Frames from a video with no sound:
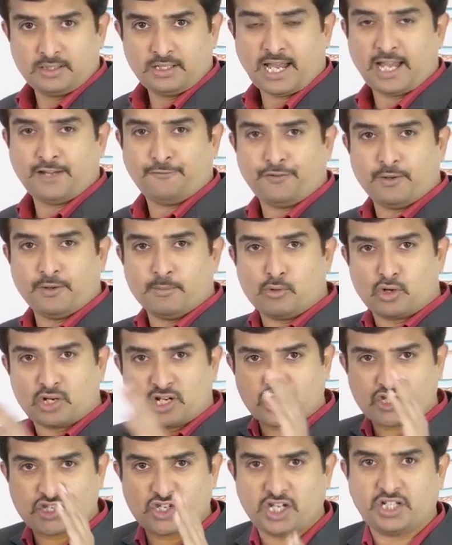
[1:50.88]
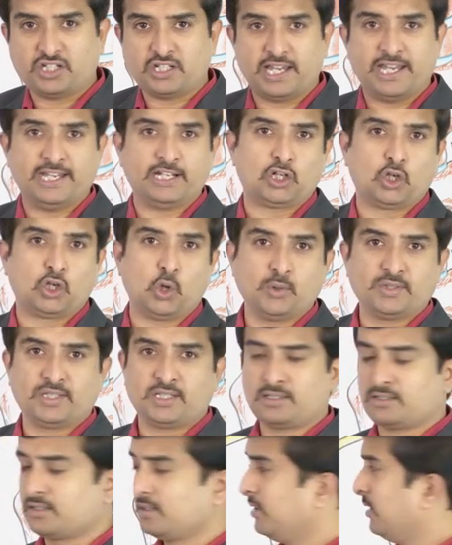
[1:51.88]
and femoral sheet
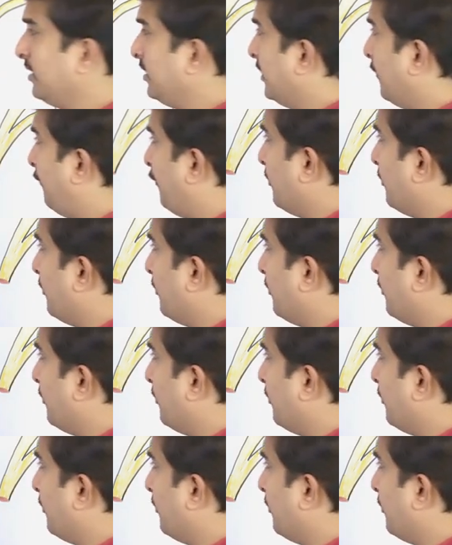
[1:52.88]
encloses the